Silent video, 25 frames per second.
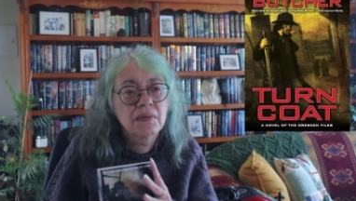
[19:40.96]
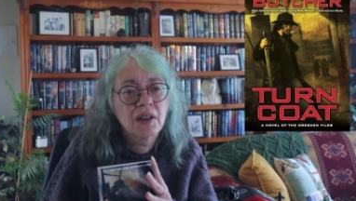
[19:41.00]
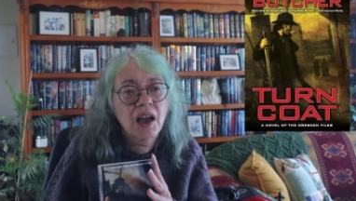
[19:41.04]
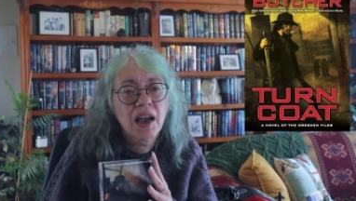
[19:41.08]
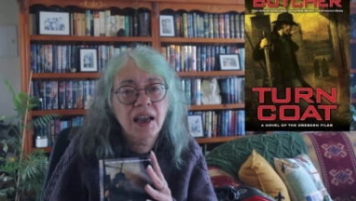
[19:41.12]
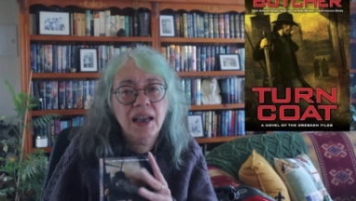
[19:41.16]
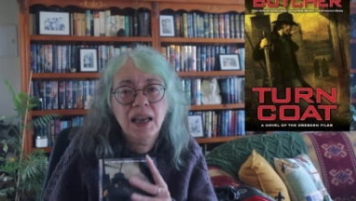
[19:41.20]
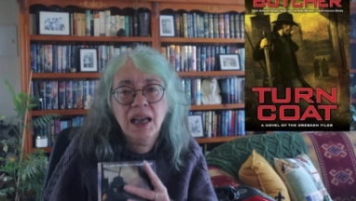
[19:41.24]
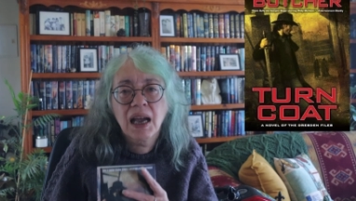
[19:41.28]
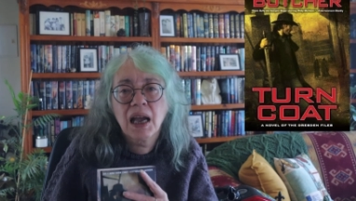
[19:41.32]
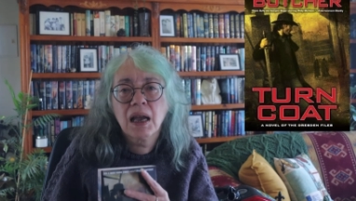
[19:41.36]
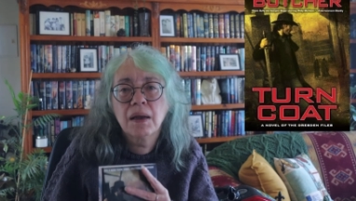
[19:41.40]

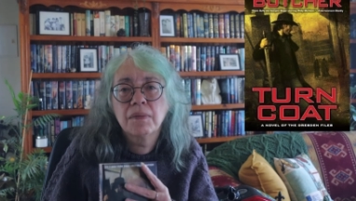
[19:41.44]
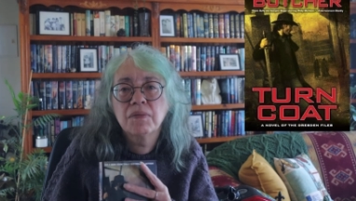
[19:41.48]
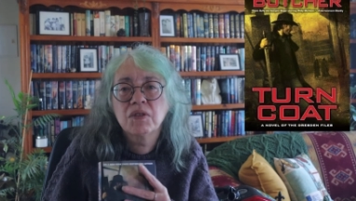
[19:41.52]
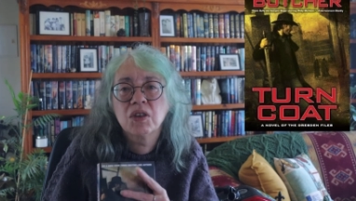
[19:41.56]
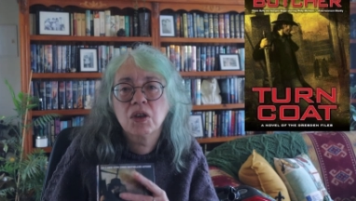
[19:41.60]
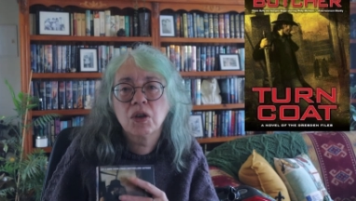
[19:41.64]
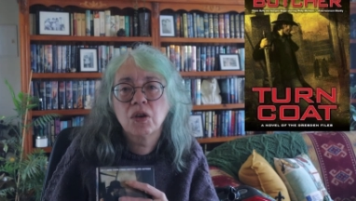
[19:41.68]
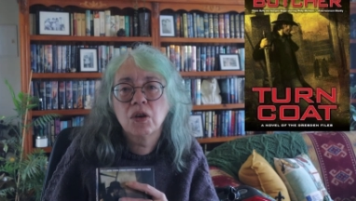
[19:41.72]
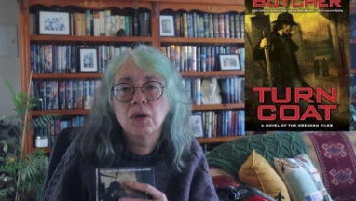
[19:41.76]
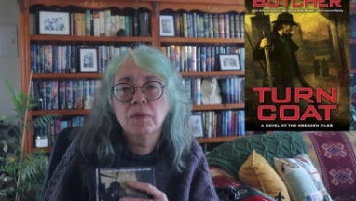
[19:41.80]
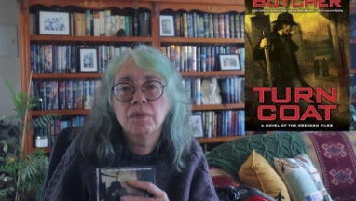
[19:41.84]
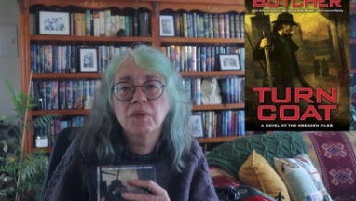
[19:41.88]
I came
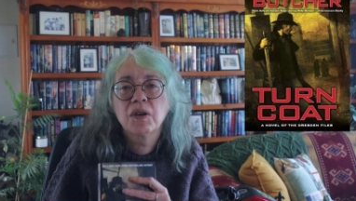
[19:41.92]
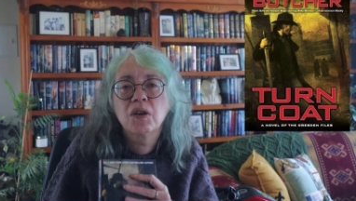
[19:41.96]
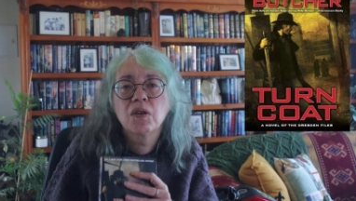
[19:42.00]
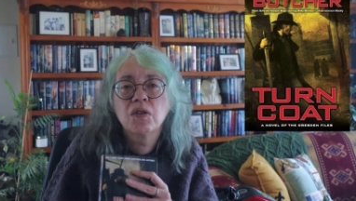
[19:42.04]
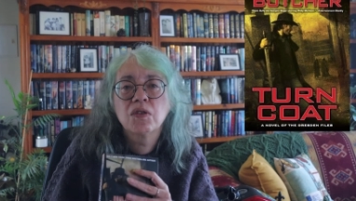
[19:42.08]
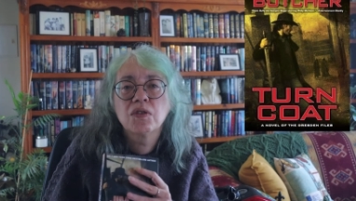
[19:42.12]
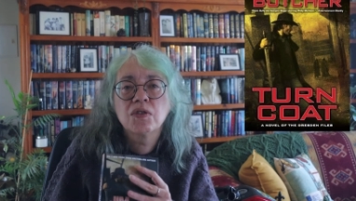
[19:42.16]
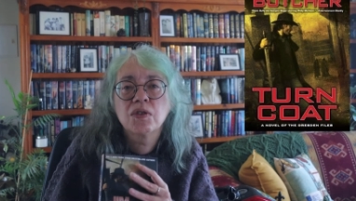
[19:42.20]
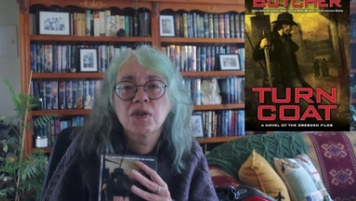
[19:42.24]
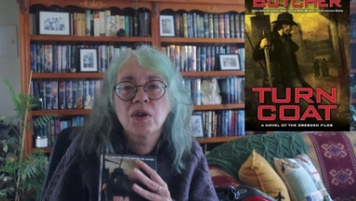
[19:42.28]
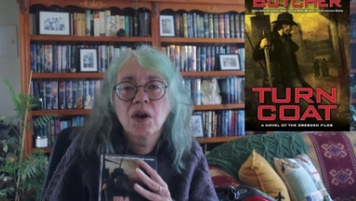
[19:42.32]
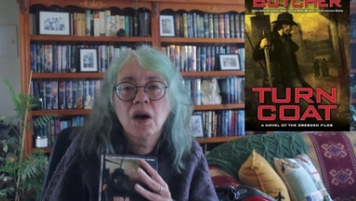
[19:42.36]
to you
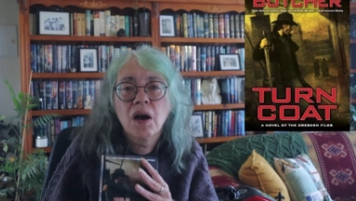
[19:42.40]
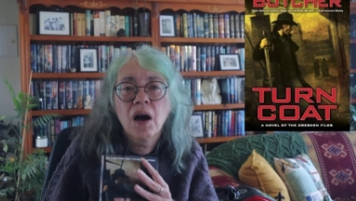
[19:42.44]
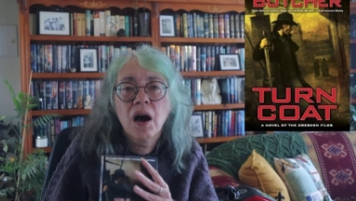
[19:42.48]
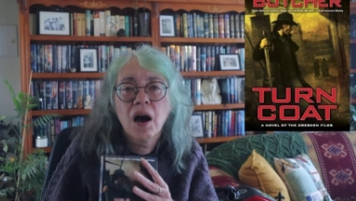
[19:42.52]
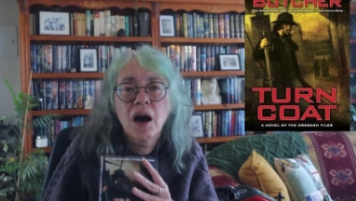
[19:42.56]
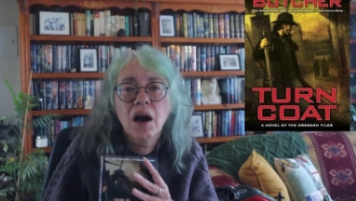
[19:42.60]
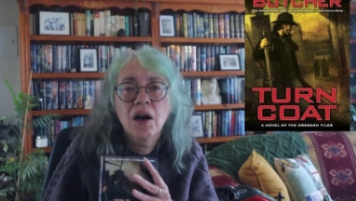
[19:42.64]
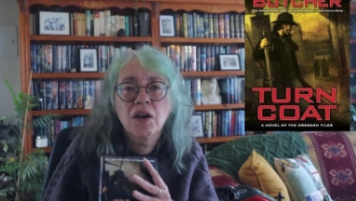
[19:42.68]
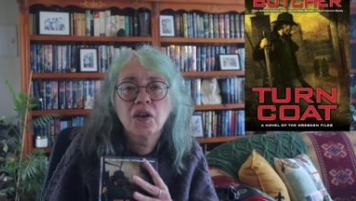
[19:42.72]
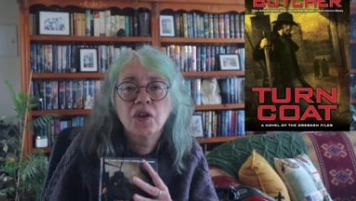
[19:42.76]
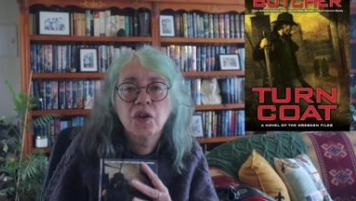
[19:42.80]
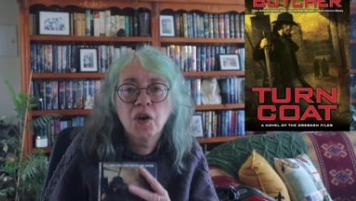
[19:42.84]
because
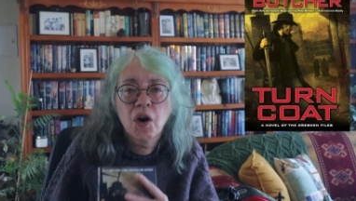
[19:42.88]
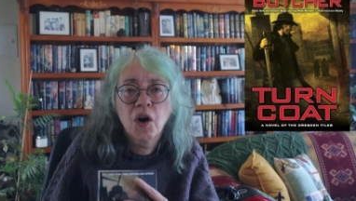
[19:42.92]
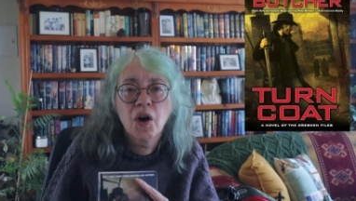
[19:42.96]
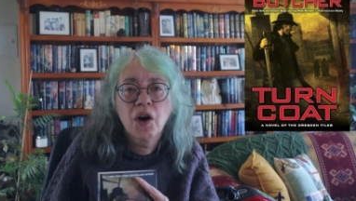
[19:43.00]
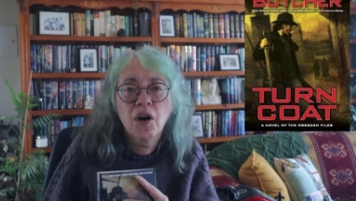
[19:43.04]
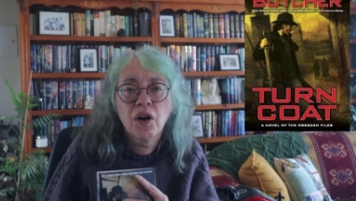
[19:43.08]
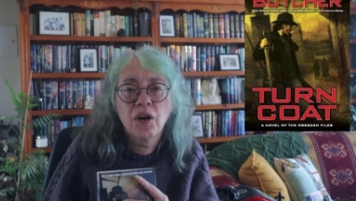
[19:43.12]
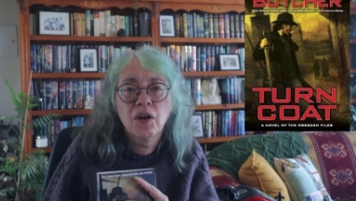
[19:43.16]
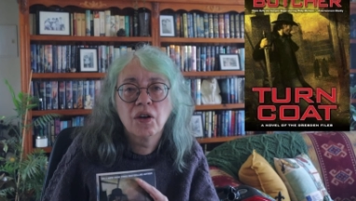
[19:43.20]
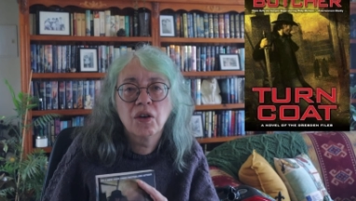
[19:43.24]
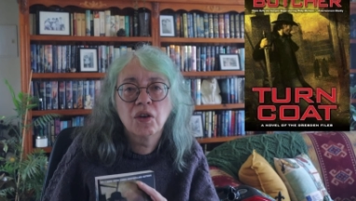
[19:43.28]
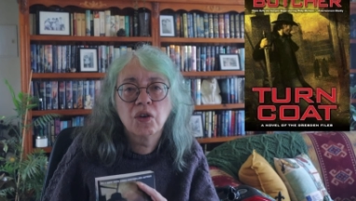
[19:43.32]
I
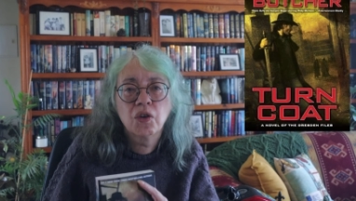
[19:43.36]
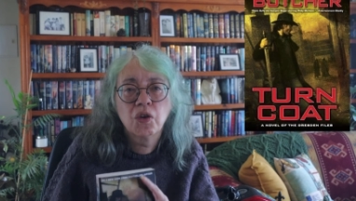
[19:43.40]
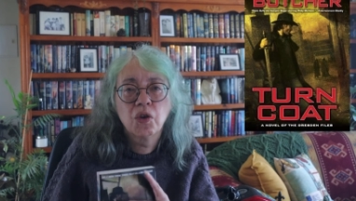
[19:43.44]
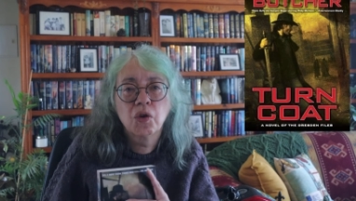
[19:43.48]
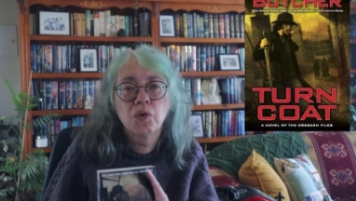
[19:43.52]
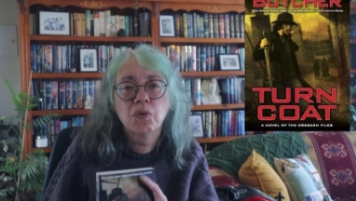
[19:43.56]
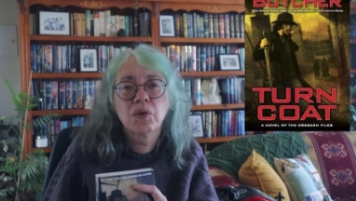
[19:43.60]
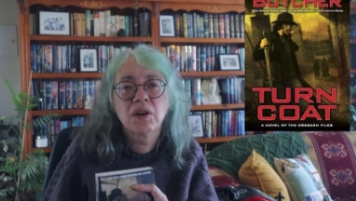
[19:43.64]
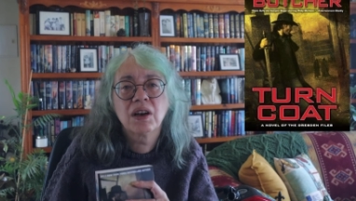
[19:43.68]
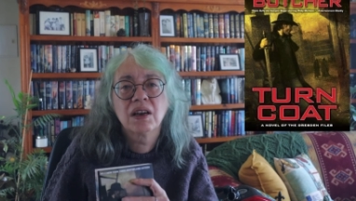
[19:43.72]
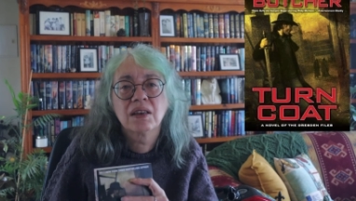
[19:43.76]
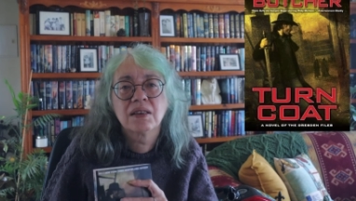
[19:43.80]
know
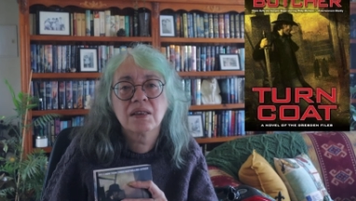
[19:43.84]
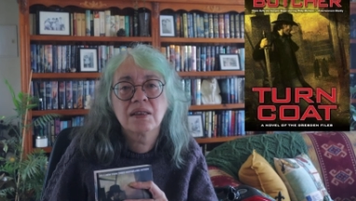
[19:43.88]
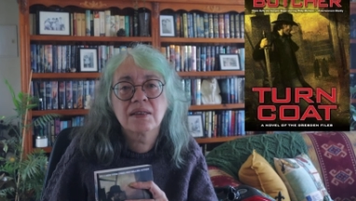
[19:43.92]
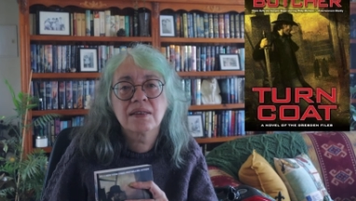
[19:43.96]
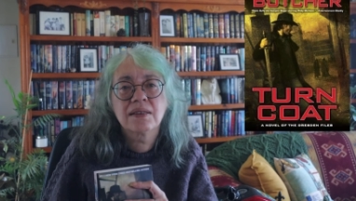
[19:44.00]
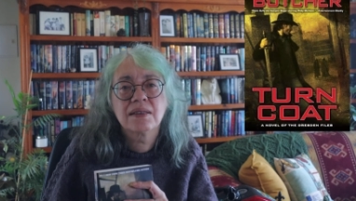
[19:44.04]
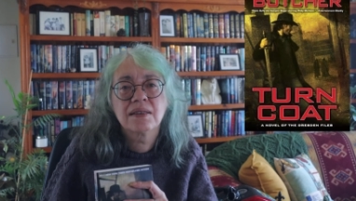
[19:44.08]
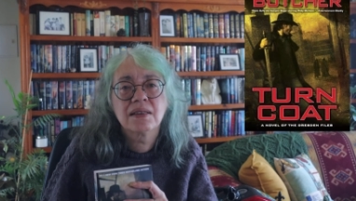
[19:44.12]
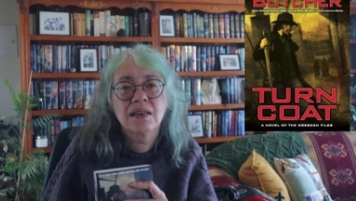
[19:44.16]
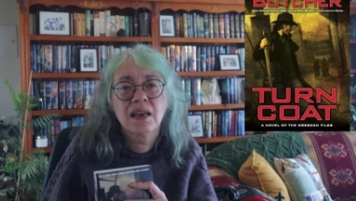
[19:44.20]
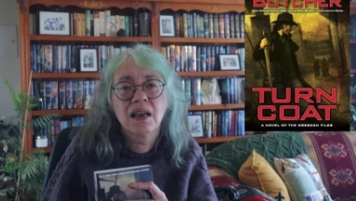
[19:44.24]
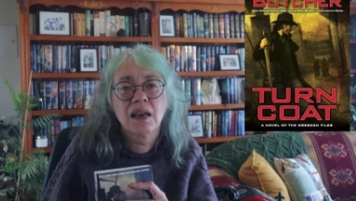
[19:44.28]
you would
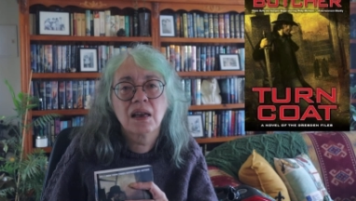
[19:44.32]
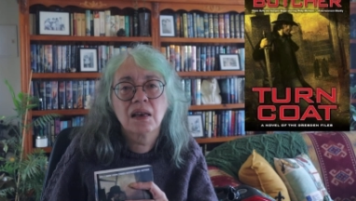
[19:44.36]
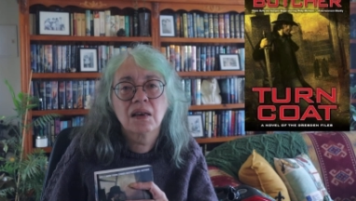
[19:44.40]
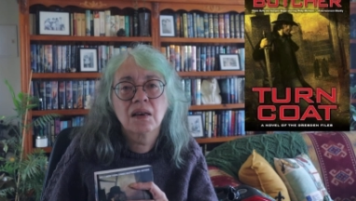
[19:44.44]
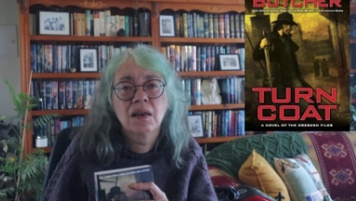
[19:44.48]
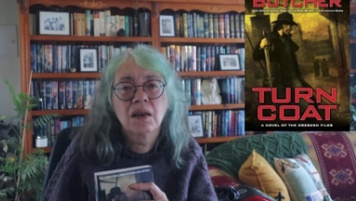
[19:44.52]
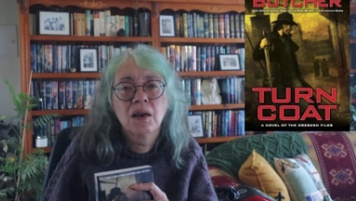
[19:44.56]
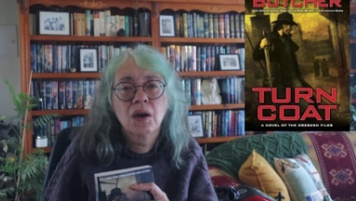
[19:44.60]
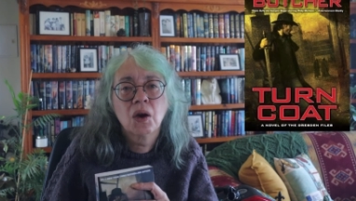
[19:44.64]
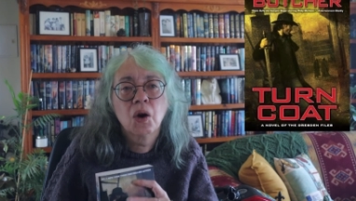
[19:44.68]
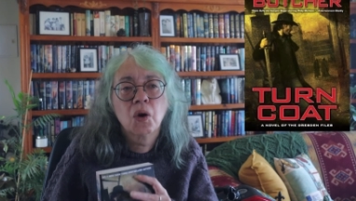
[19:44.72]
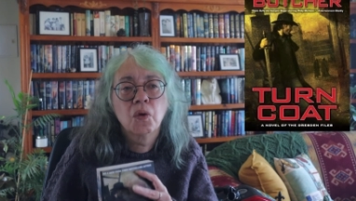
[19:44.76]
understand